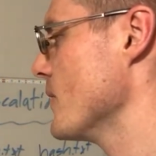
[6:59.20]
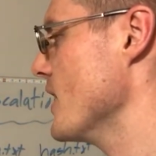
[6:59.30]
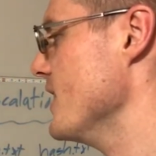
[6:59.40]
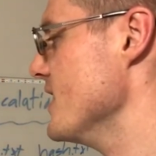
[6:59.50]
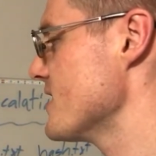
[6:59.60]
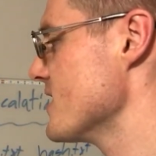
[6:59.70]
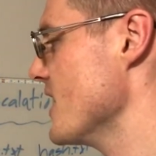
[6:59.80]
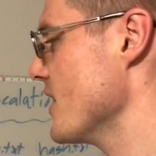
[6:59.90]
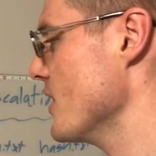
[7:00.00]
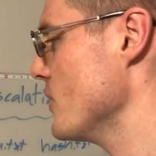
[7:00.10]
In this
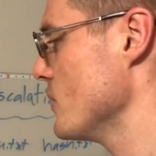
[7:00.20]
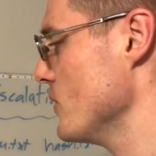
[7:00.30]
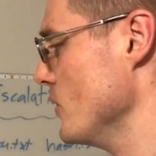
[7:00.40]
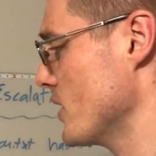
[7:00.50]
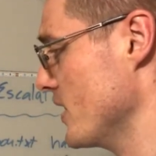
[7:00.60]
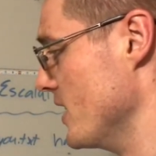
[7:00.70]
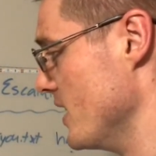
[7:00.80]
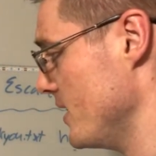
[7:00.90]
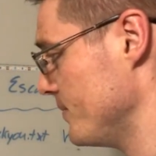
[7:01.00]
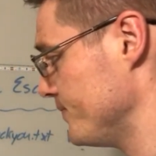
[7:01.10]
scenario, you can
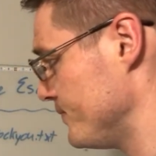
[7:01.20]
then